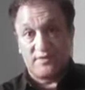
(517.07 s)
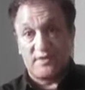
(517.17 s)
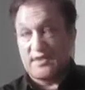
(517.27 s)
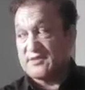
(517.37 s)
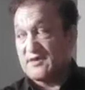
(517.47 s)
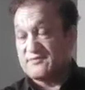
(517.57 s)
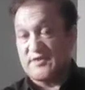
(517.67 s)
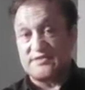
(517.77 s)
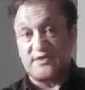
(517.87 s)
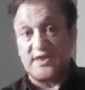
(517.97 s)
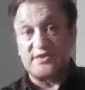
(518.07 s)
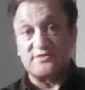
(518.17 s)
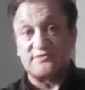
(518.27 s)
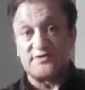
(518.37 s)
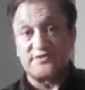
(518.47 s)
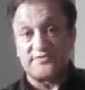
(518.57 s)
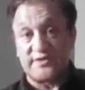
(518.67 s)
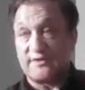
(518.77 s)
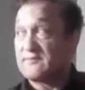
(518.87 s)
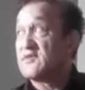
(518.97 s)
It goes back to
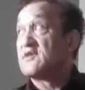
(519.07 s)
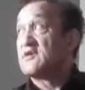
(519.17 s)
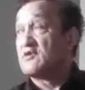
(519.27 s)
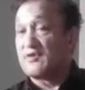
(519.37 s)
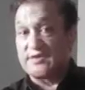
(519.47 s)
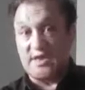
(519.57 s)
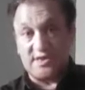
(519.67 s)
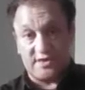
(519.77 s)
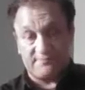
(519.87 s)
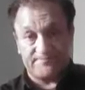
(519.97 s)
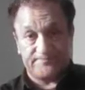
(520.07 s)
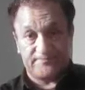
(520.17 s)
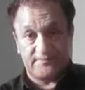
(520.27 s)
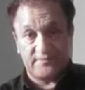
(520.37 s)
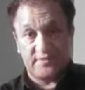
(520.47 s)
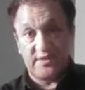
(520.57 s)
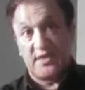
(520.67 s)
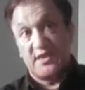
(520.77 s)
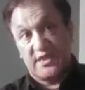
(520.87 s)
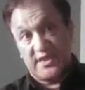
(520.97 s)
1823, Hokianga,
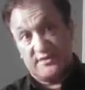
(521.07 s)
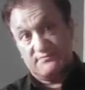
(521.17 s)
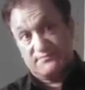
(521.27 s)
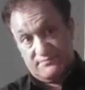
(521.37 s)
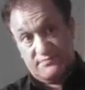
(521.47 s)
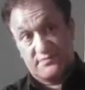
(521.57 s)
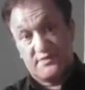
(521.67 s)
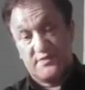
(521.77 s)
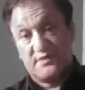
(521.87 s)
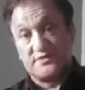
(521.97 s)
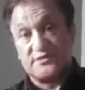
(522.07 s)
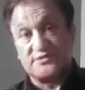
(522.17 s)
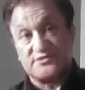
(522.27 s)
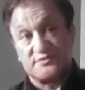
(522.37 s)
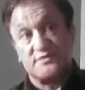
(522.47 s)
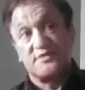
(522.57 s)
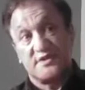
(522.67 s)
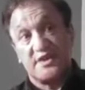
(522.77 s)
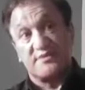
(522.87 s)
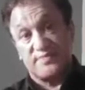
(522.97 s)
and this
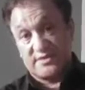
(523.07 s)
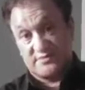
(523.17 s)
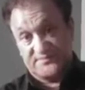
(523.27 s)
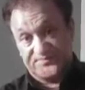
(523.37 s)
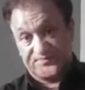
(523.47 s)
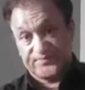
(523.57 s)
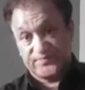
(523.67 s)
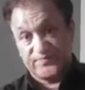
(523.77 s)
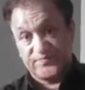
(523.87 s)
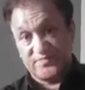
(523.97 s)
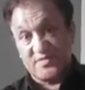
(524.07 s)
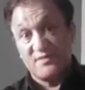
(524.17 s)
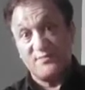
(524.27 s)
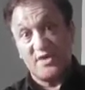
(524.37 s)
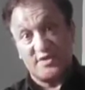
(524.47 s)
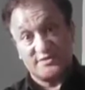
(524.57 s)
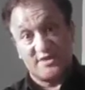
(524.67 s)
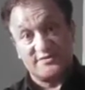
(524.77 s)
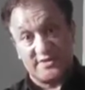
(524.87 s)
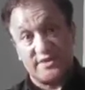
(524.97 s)
Karapiro,
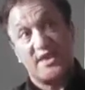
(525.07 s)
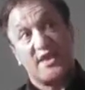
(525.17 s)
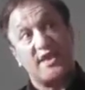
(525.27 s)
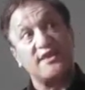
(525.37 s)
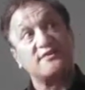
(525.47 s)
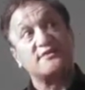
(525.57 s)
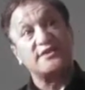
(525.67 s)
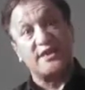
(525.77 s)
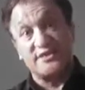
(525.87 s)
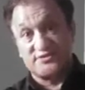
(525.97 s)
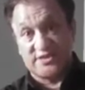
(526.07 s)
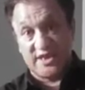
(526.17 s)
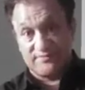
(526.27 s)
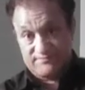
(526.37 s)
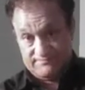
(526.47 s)
Maungatautari, and the East Cape,